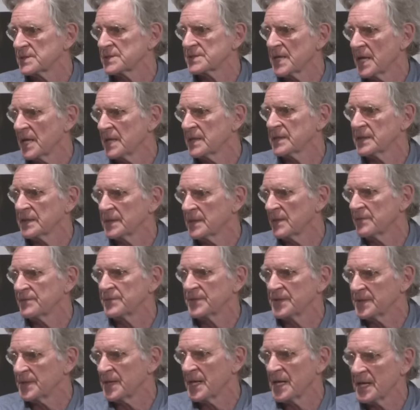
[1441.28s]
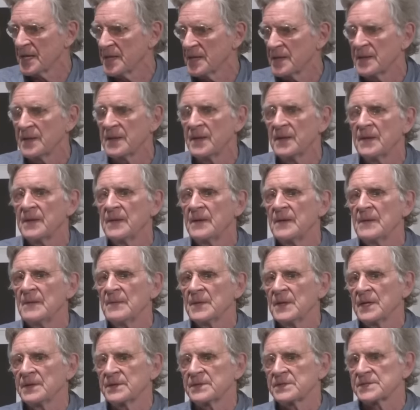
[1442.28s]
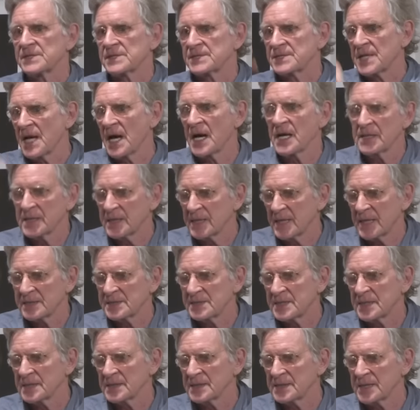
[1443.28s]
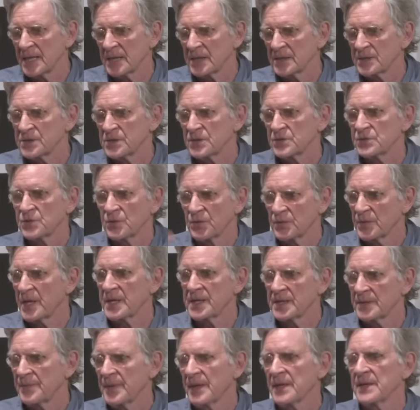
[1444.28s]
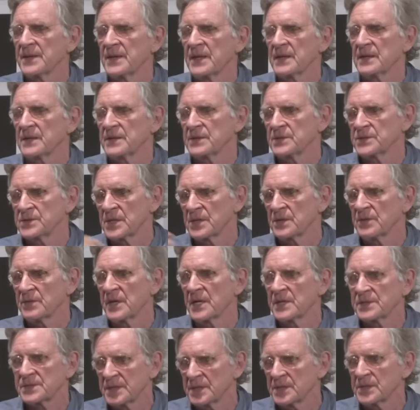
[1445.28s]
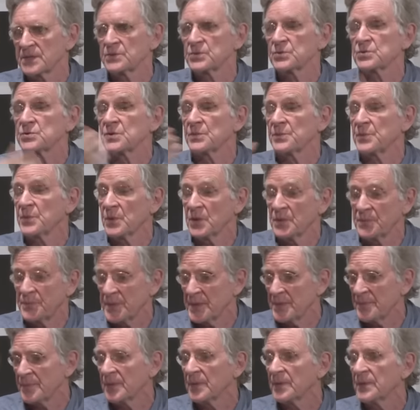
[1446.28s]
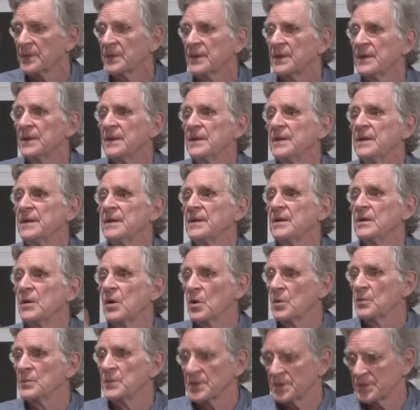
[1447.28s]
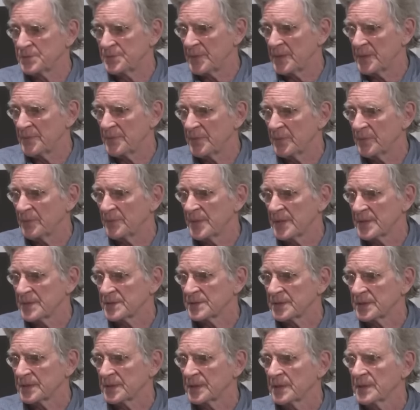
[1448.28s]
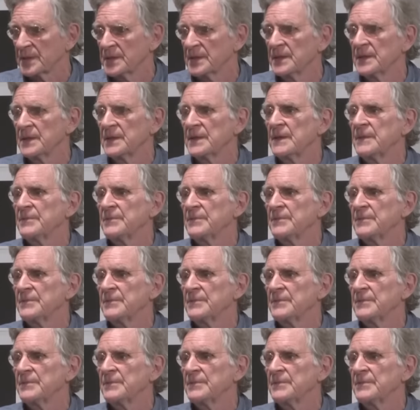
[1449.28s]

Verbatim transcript: society of the day. And the society has the intelligence already by then and the generosity to support people, homeless people, basically.